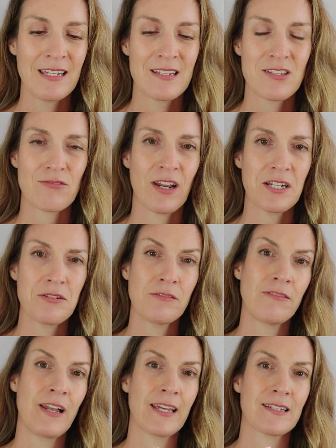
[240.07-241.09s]
this
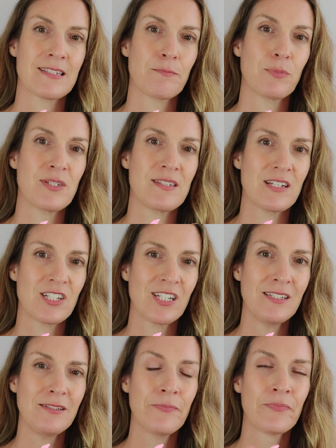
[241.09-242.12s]
retroflex
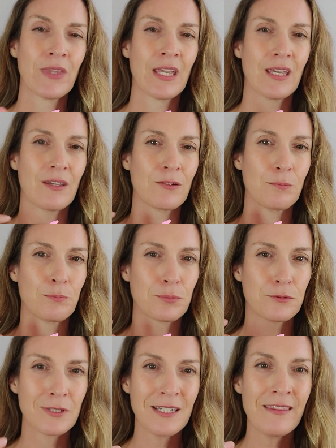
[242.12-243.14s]
position. You want to
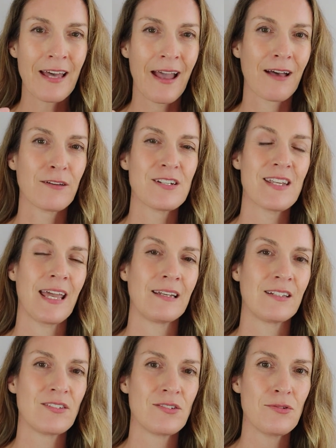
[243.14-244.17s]
breathe out and
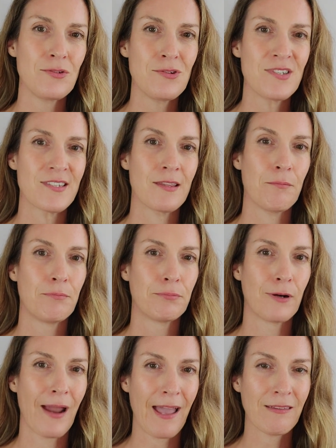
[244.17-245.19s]
use the
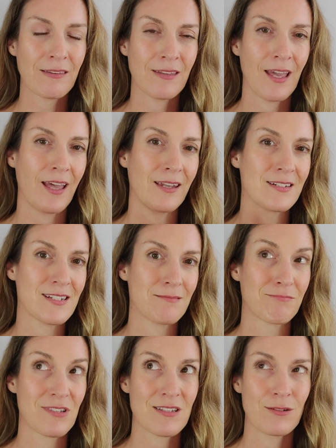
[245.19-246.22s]
breath and
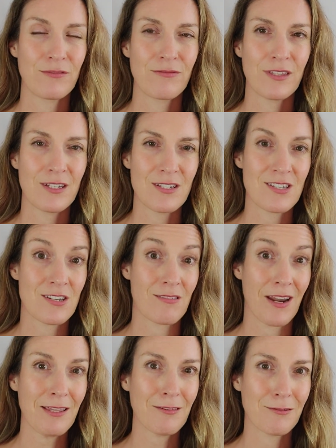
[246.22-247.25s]
sort of the
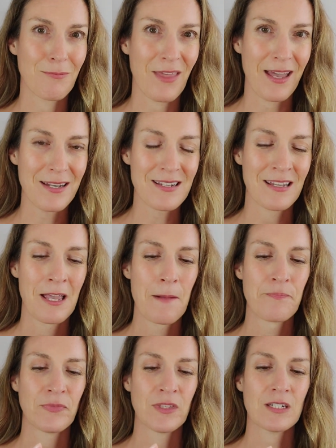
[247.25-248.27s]
strength from that
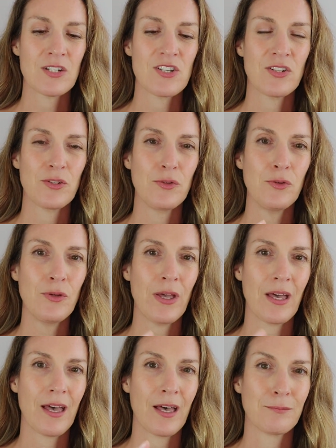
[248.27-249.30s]
to
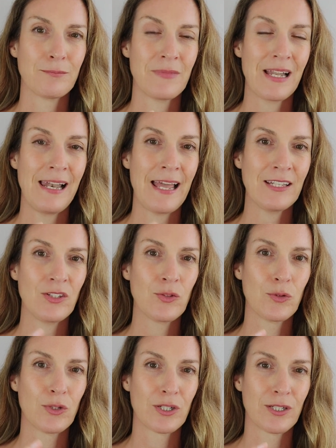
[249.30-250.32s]
let
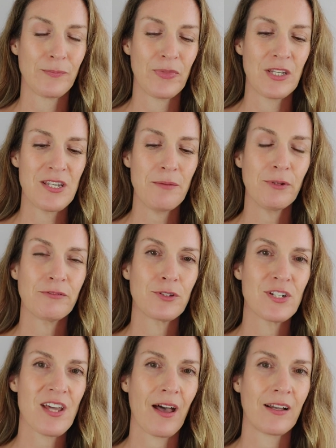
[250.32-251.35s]
the tip of your
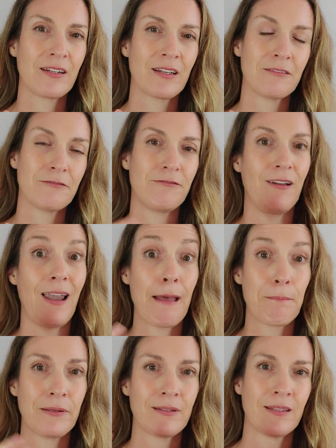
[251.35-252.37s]
tongue
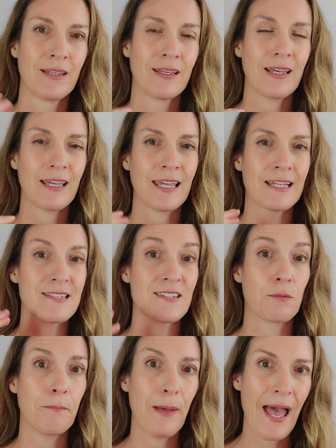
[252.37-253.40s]
flap against your
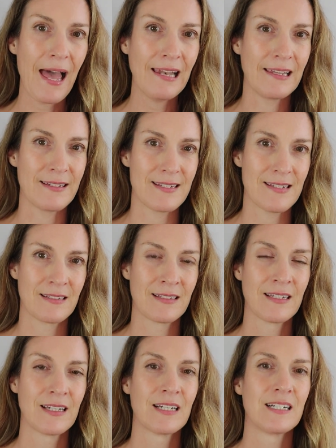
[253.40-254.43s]
palate.
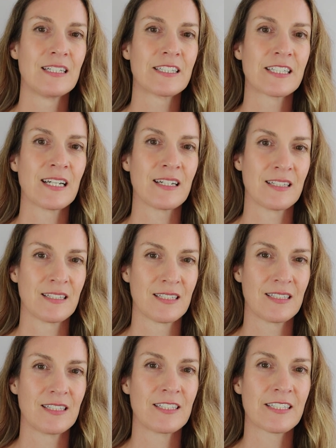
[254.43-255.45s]
R,
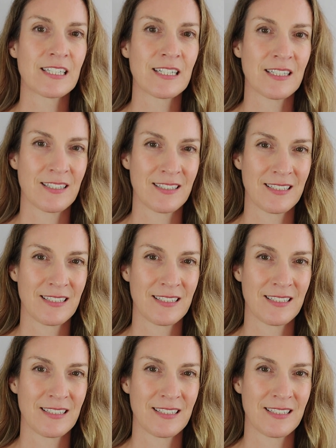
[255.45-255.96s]
r.